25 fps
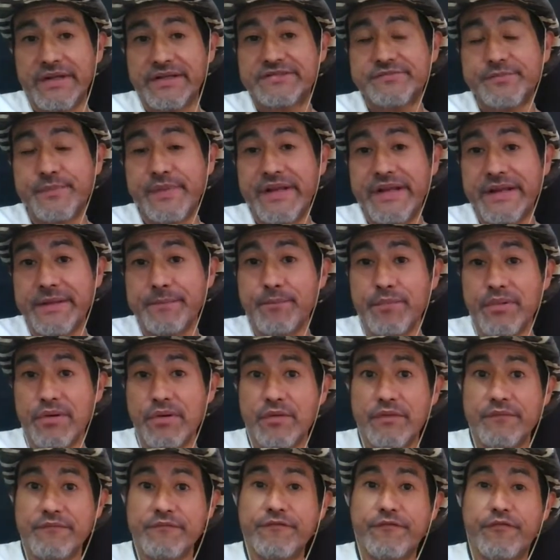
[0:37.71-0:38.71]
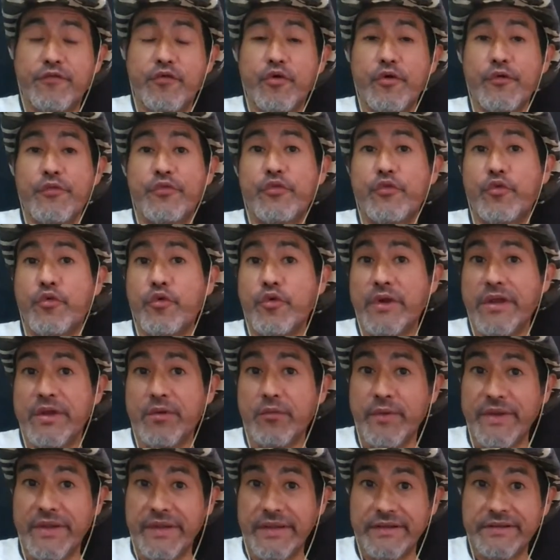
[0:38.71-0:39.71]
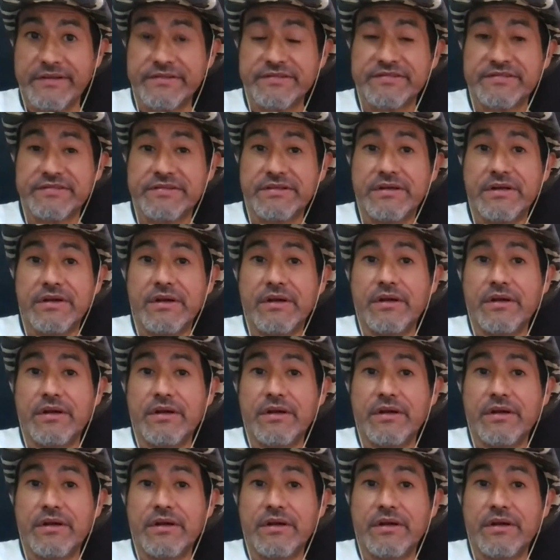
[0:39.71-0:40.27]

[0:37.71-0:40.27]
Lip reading: It's been in bloom for 3 weeks,